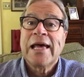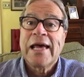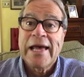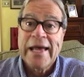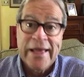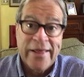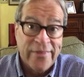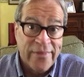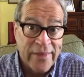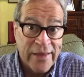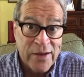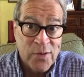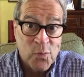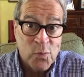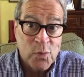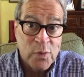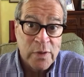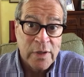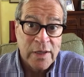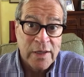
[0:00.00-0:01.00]
and they
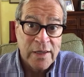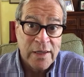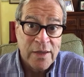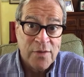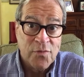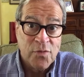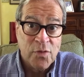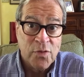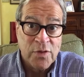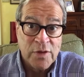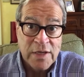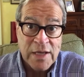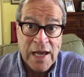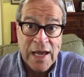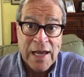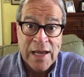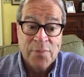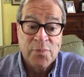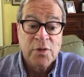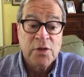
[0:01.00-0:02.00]
will give you the
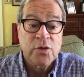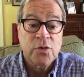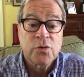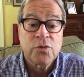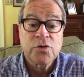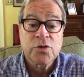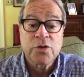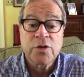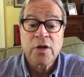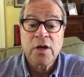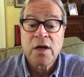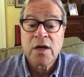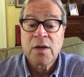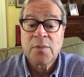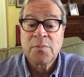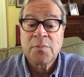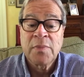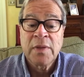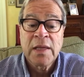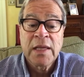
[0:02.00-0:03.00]
time that you should
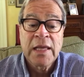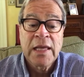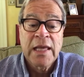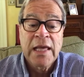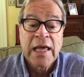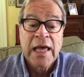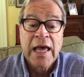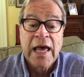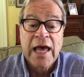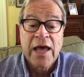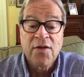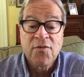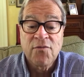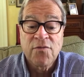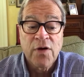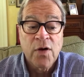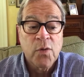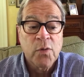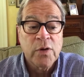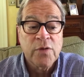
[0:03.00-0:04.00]
come and
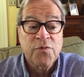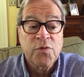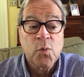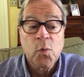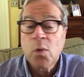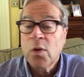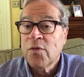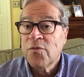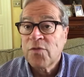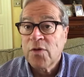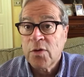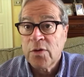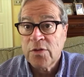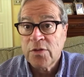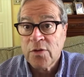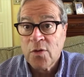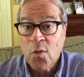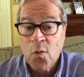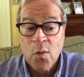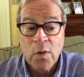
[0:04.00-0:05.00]
vote if you want to vote at
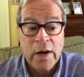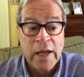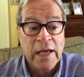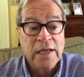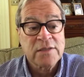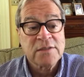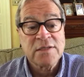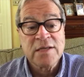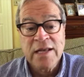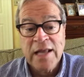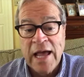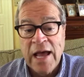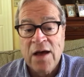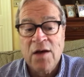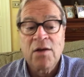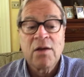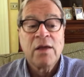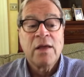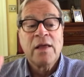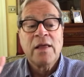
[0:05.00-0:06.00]
the courthouse. Now,
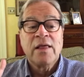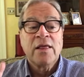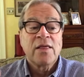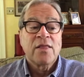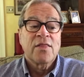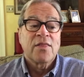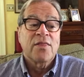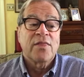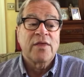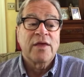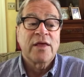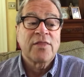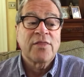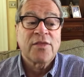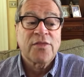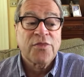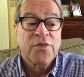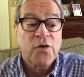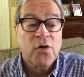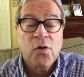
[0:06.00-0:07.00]
then the
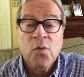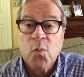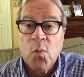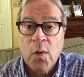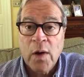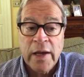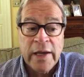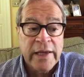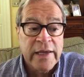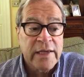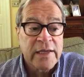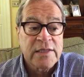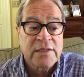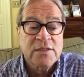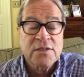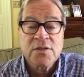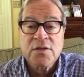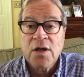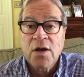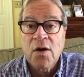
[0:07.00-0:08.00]
third way
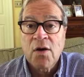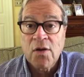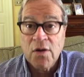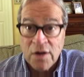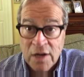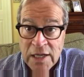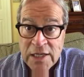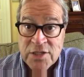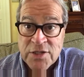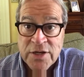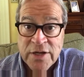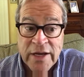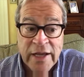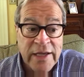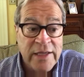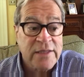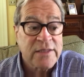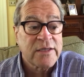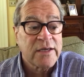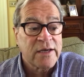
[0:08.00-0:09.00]
is on Election Day
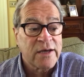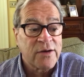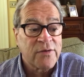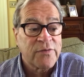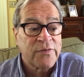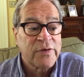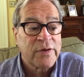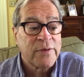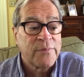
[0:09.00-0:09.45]
itself.